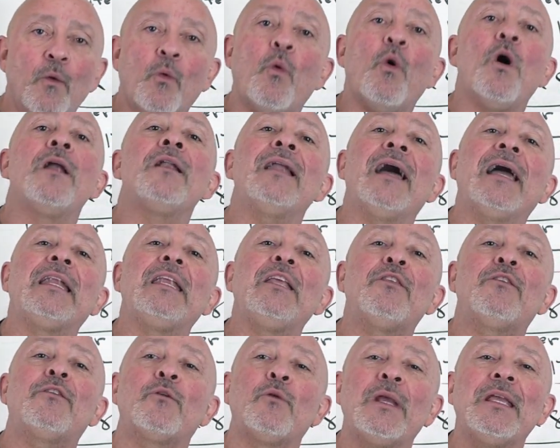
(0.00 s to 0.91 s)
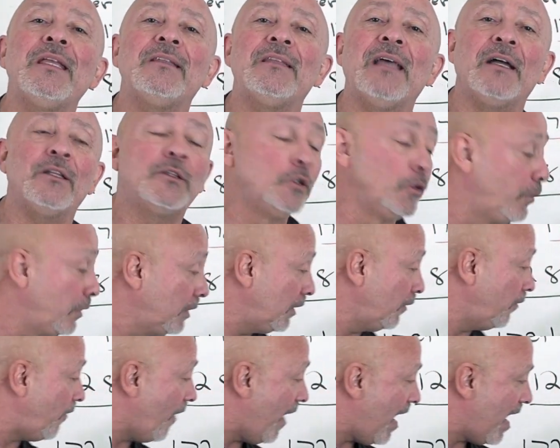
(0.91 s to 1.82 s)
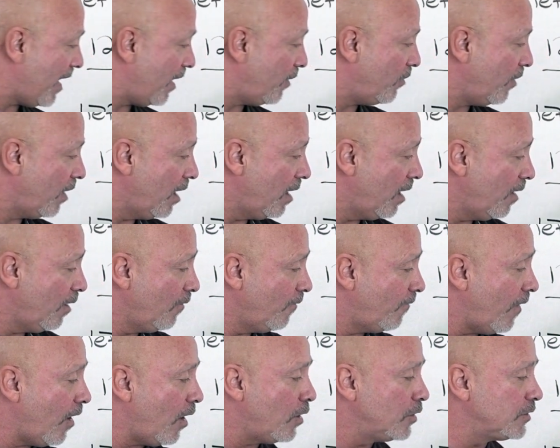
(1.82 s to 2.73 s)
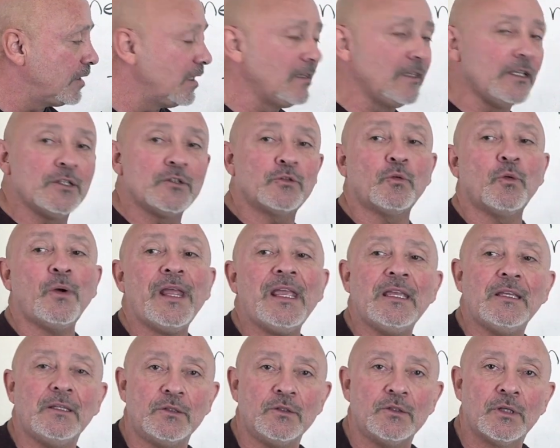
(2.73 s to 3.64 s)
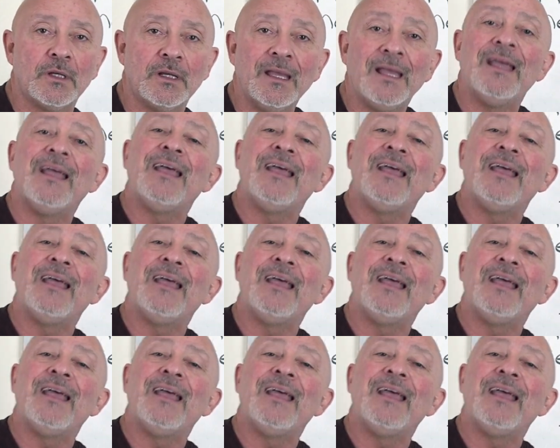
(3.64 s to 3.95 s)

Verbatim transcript: 193.255 falls in this range.